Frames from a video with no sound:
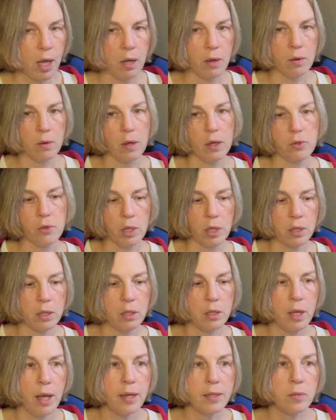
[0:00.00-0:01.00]
I drank a
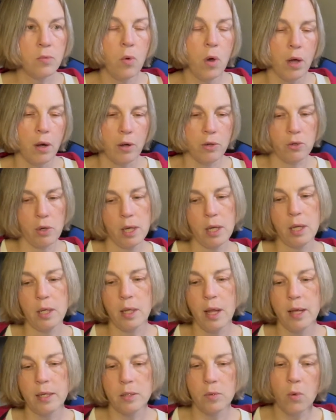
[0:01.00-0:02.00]
glass of water, drank a
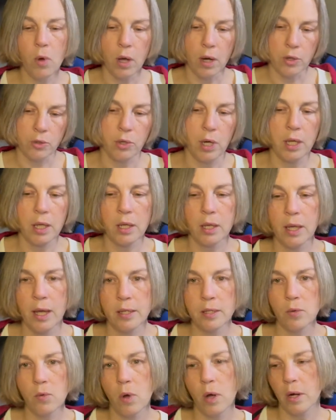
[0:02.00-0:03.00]
glass of water, drank a
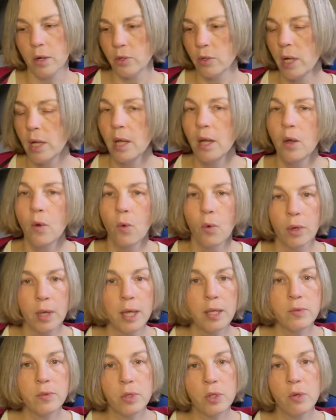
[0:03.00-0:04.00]
glass of water. Well,
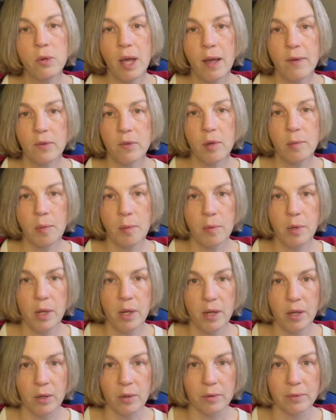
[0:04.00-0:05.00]
guess what you have to remember to
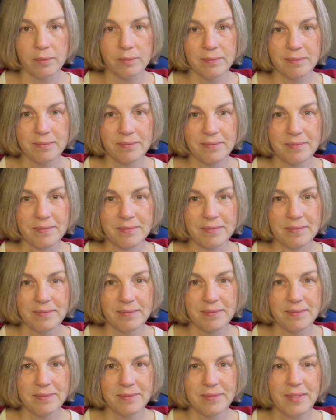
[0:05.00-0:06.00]
do?
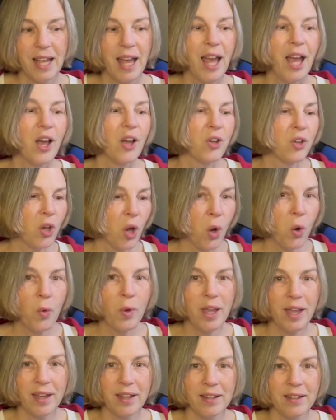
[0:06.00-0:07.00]
Go
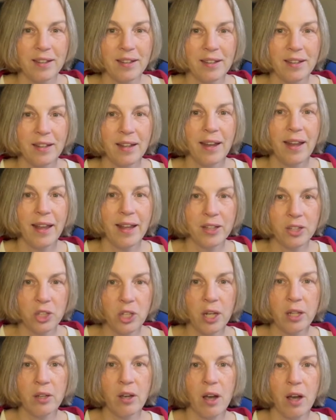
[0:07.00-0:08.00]
in and
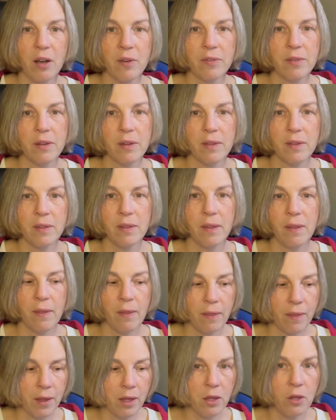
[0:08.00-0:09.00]
check off
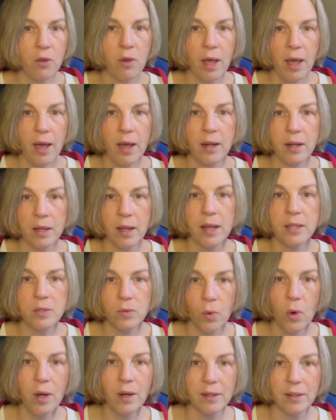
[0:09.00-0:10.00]
that you had a glass
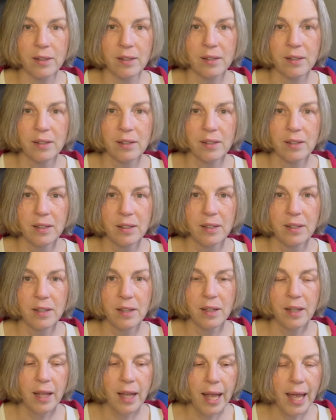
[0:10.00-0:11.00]
of water
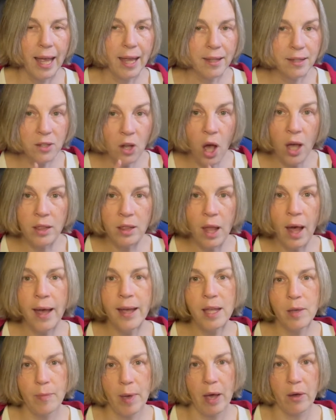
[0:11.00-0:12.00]
and not
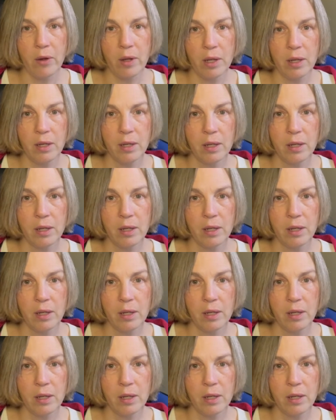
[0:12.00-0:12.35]
lie about it.